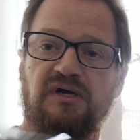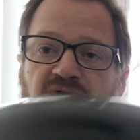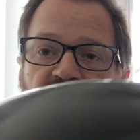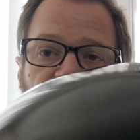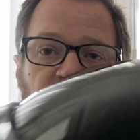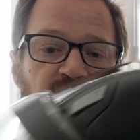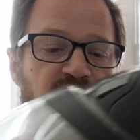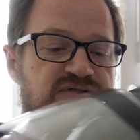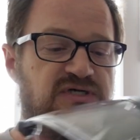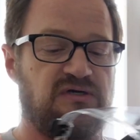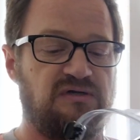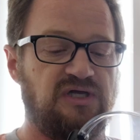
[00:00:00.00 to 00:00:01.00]
on my
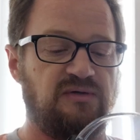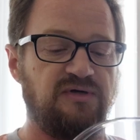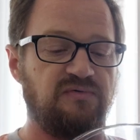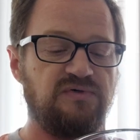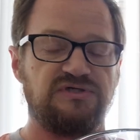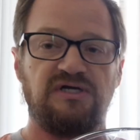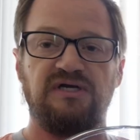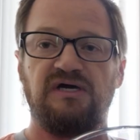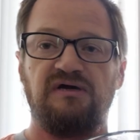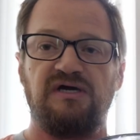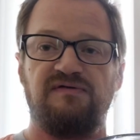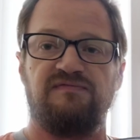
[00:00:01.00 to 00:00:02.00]
motorcycle helmet, which I
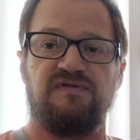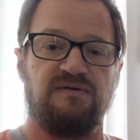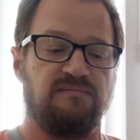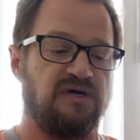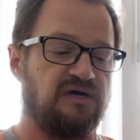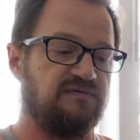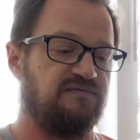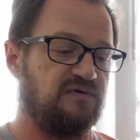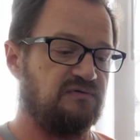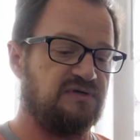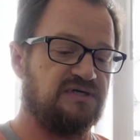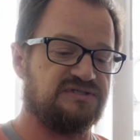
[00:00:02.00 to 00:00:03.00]
now have, the
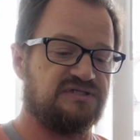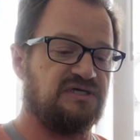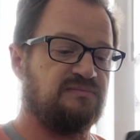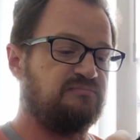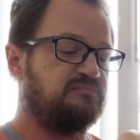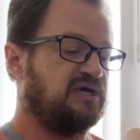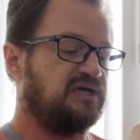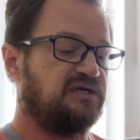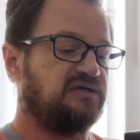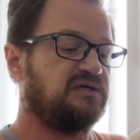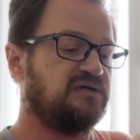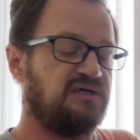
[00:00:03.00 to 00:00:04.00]
microphone is
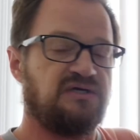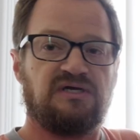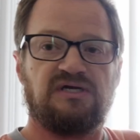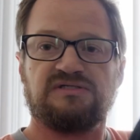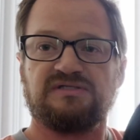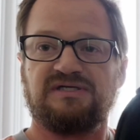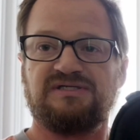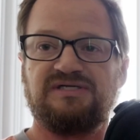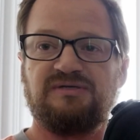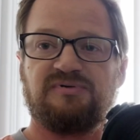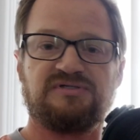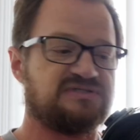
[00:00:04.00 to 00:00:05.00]
embedded. It's like
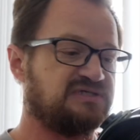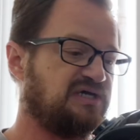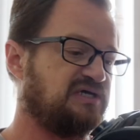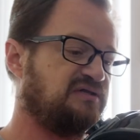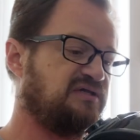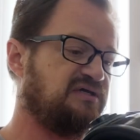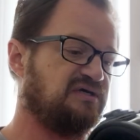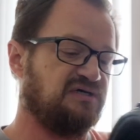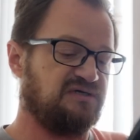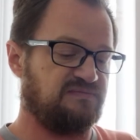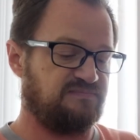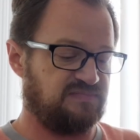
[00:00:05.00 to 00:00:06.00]
deep inside
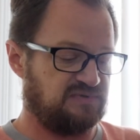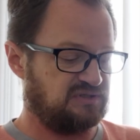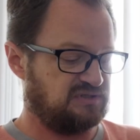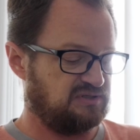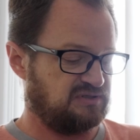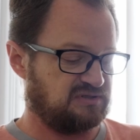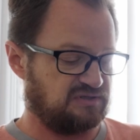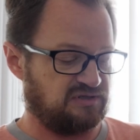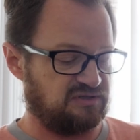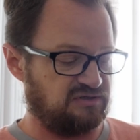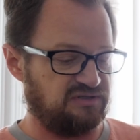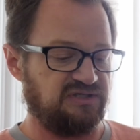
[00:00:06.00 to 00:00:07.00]
the
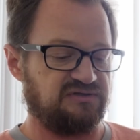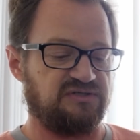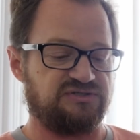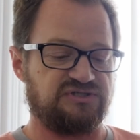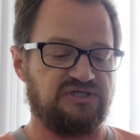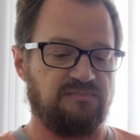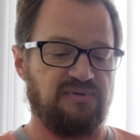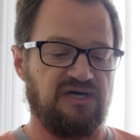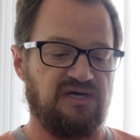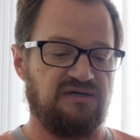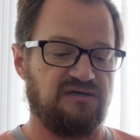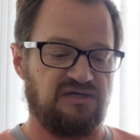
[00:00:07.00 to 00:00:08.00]
underneath the cheek
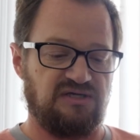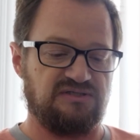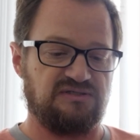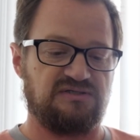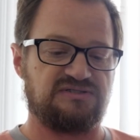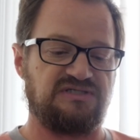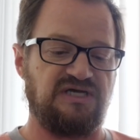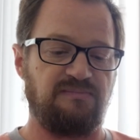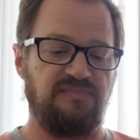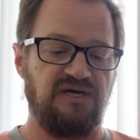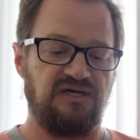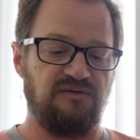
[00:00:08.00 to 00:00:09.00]
pad and snap
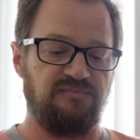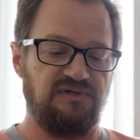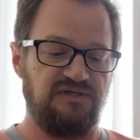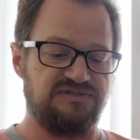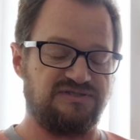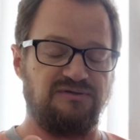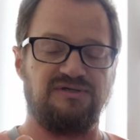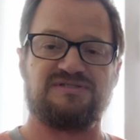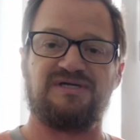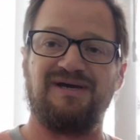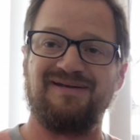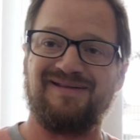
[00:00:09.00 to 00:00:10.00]
back into place. So it's
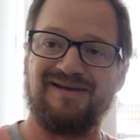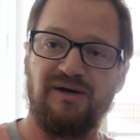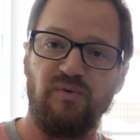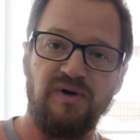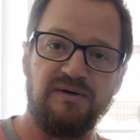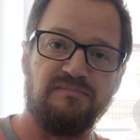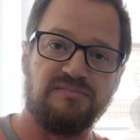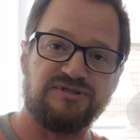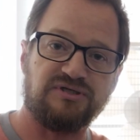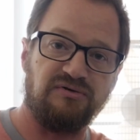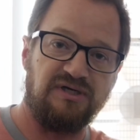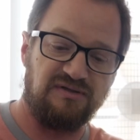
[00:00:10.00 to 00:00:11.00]
got like a
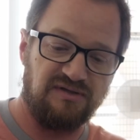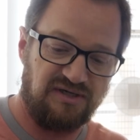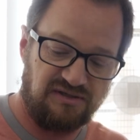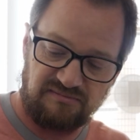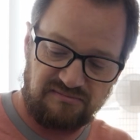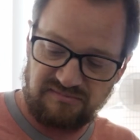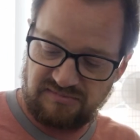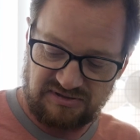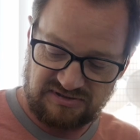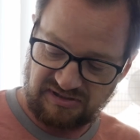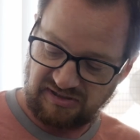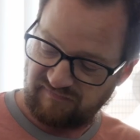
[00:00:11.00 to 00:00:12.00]
windscreen that
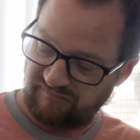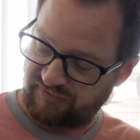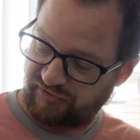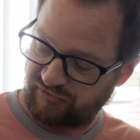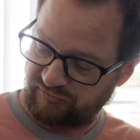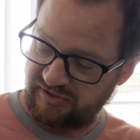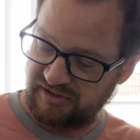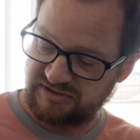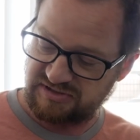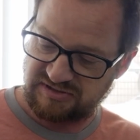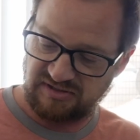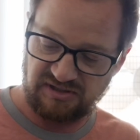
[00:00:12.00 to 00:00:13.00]
is like 3
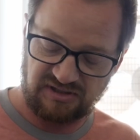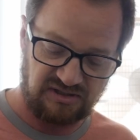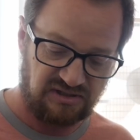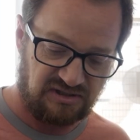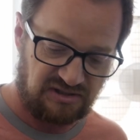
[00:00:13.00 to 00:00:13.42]
inches thick,